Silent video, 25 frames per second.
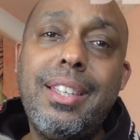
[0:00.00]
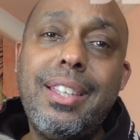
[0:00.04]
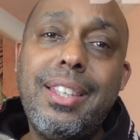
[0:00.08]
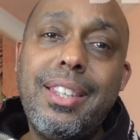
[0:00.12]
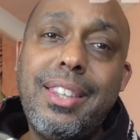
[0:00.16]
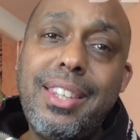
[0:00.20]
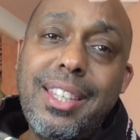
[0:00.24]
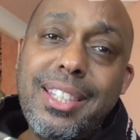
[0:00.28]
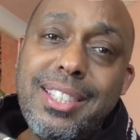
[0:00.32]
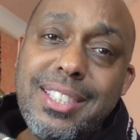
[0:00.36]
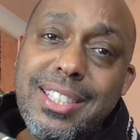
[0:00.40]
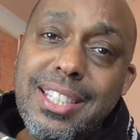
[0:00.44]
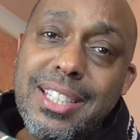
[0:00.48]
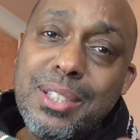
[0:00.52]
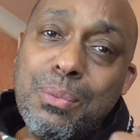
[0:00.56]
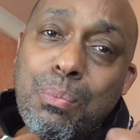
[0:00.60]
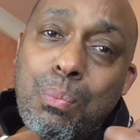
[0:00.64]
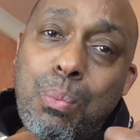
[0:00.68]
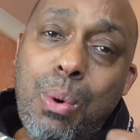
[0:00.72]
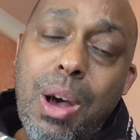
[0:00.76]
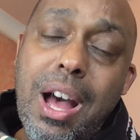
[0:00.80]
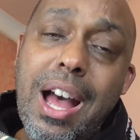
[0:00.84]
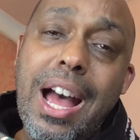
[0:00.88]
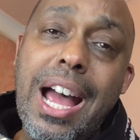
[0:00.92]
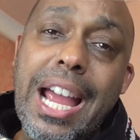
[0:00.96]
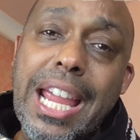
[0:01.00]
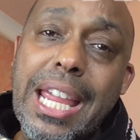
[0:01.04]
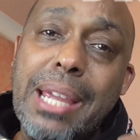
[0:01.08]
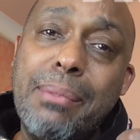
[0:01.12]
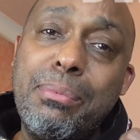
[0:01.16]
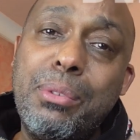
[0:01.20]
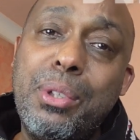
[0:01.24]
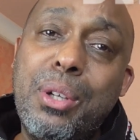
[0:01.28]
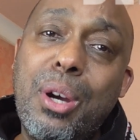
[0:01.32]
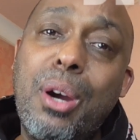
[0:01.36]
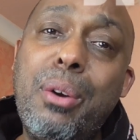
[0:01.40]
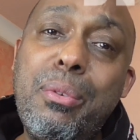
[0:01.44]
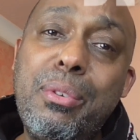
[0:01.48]
This is what I
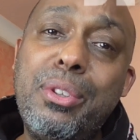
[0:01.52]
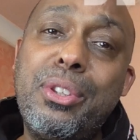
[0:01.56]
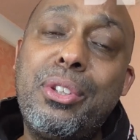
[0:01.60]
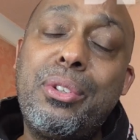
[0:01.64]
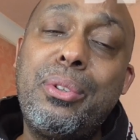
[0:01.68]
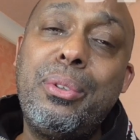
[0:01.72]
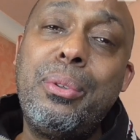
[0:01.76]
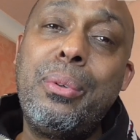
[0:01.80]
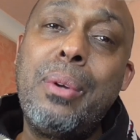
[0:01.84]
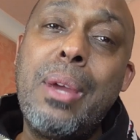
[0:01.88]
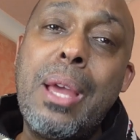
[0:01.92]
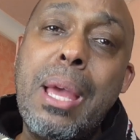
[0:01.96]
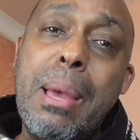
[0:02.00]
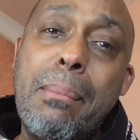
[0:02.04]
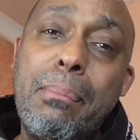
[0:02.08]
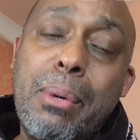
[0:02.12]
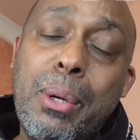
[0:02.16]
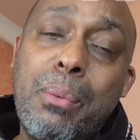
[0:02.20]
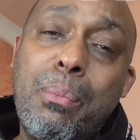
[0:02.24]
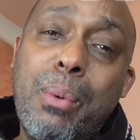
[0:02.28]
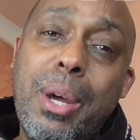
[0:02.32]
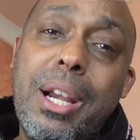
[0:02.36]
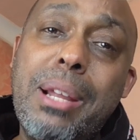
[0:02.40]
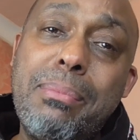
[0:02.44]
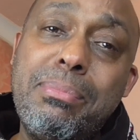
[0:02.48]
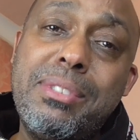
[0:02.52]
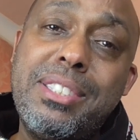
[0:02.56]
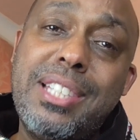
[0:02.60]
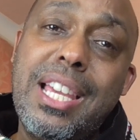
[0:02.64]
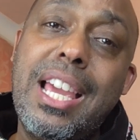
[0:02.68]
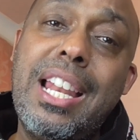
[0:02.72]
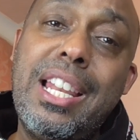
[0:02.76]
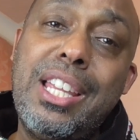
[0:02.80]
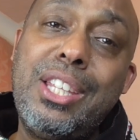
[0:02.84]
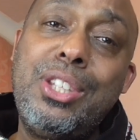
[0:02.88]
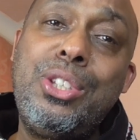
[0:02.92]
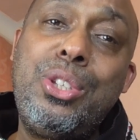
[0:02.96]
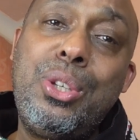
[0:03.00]
am going through. But what I'm
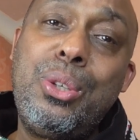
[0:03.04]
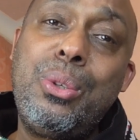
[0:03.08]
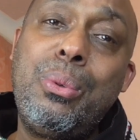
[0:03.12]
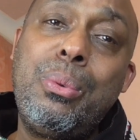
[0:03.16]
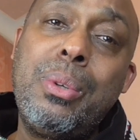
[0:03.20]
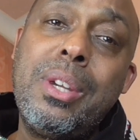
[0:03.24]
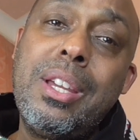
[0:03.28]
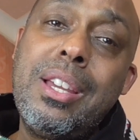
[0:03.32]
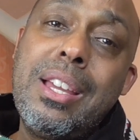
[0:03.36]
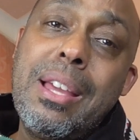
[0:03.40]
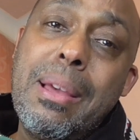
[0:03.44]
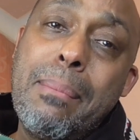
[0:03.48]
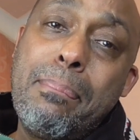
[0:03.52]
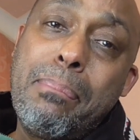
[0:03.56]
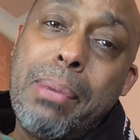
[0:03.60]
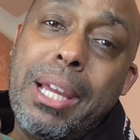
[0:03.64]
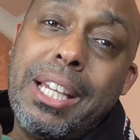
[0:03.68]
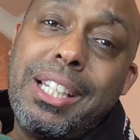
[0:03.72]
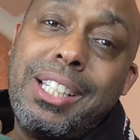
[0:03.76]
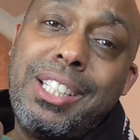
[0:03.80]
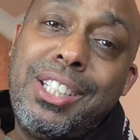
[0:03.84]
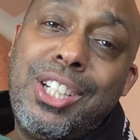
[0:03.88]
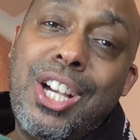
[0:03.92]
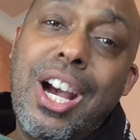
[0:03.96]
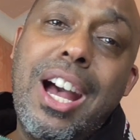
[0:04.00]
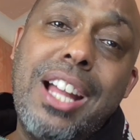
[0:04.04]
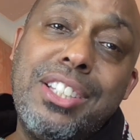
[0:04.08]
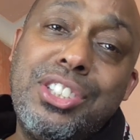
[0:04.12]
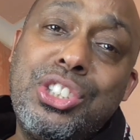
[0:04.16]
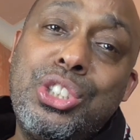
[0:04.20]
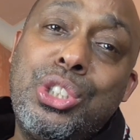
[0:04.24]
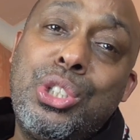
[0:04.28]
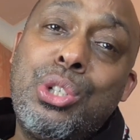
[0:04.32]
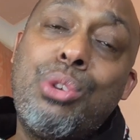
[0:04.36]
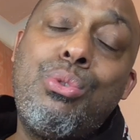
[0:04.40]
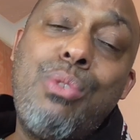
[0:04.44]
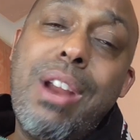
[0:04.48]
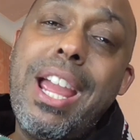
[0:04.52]
telling you, by God's
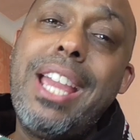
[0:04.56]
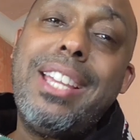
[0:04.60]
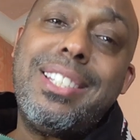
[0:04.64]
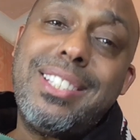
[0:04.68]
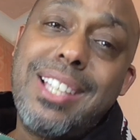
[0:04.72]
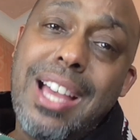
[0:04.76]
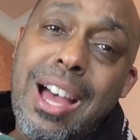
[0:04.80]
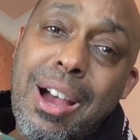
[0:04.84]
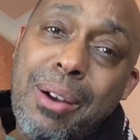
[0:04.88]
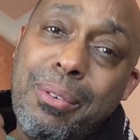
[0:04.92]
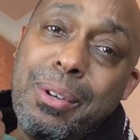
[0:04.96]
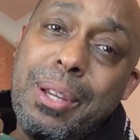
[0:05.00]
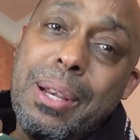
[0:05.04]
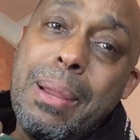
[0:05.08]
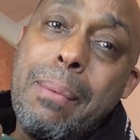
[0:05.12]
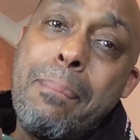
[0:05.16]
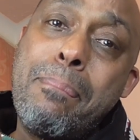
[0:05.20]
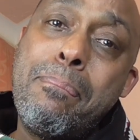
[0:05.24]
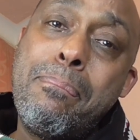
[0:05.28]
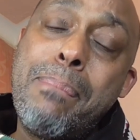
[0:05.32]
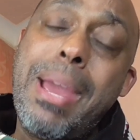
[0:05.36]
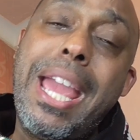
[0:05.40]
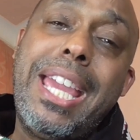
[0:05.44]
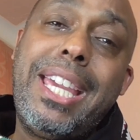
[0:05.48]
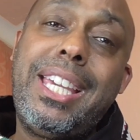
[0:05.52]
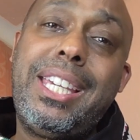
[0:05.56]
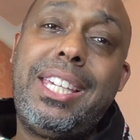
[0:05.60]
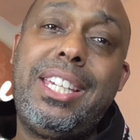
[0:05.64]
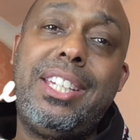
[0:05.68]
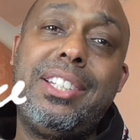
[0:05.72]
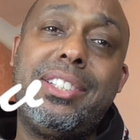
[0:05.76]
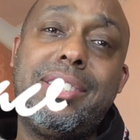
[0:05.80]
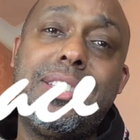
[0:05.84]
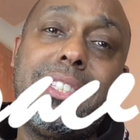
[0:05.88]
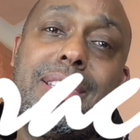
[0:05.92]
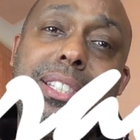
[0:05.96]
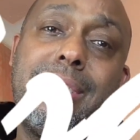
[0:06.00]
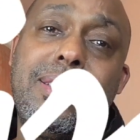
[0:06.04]
grace, I'm going to make it.